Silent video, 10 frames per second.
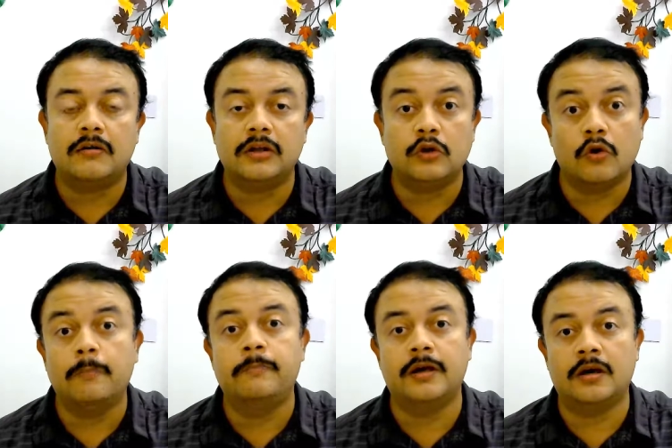
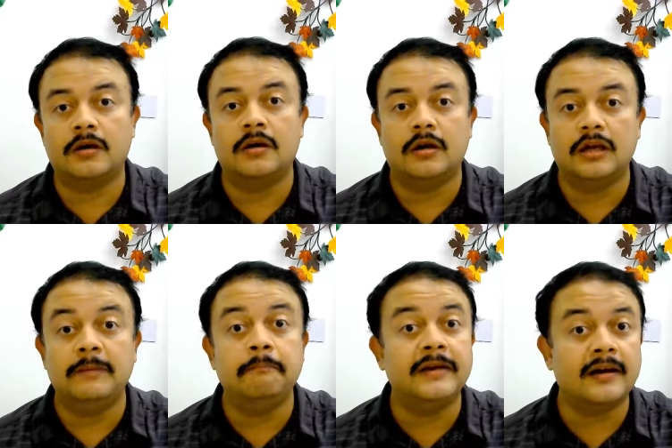European
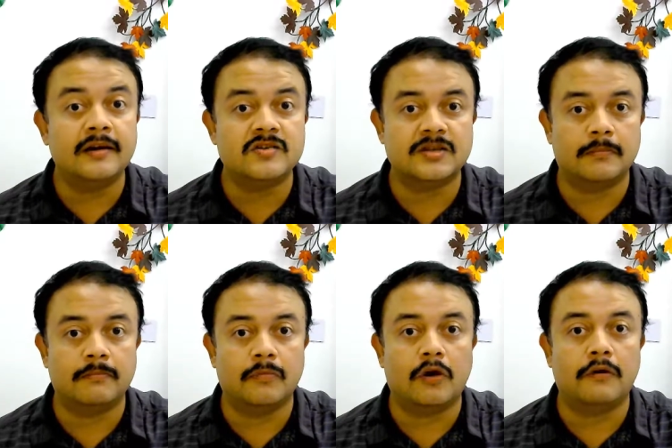
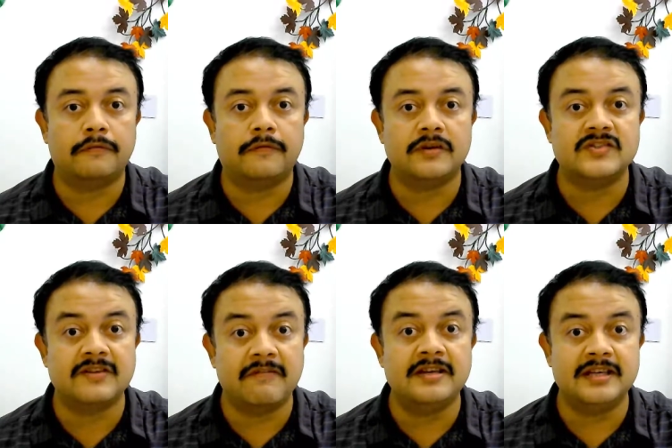imperialism of
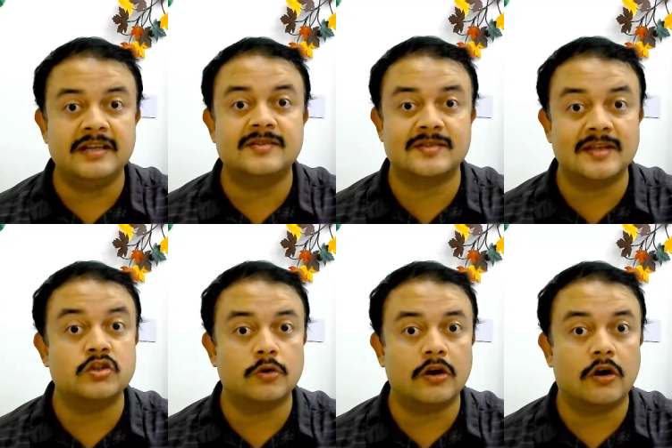17th
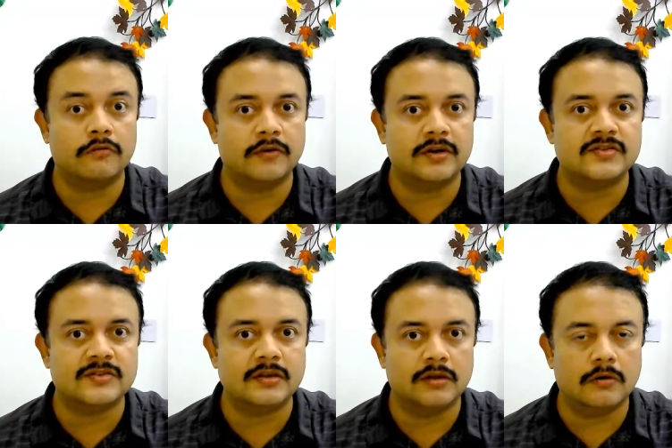century
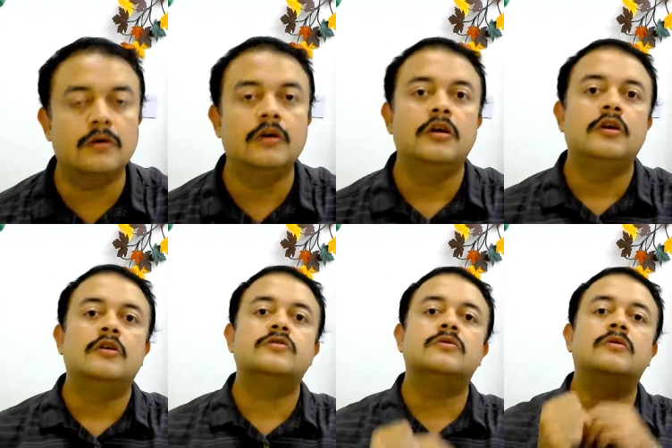onwards, you know.
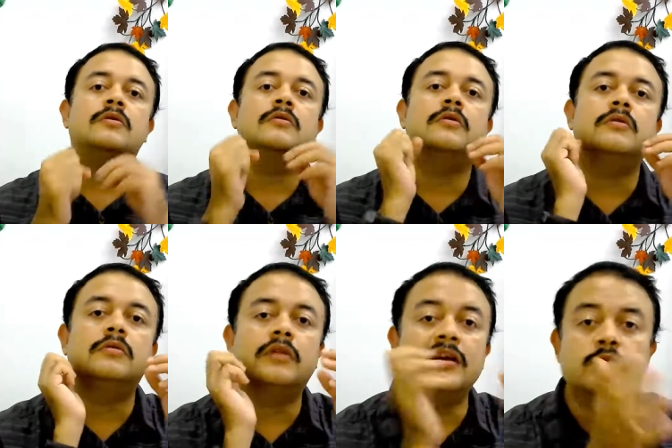So
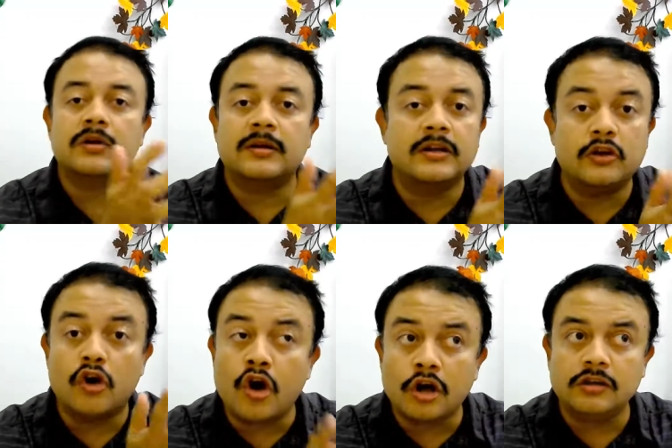that is what the
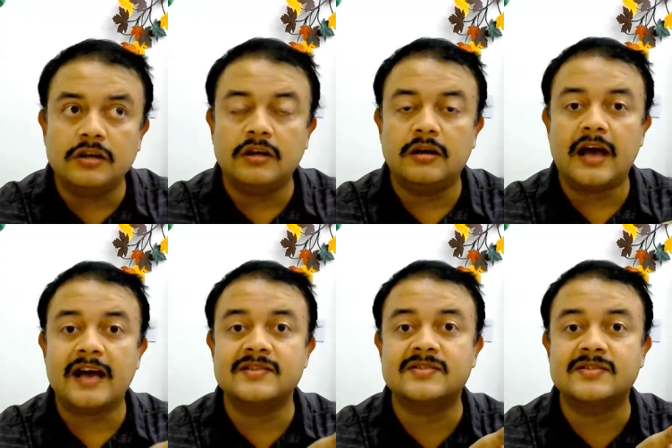North
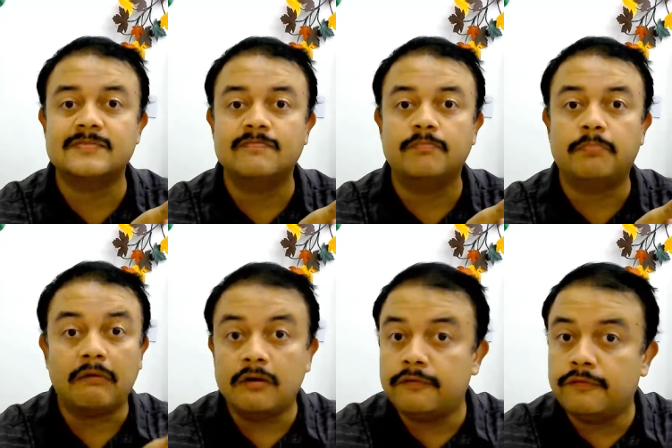as
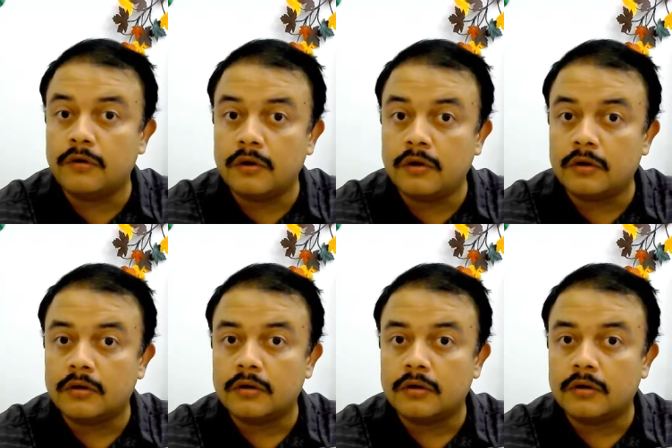powerful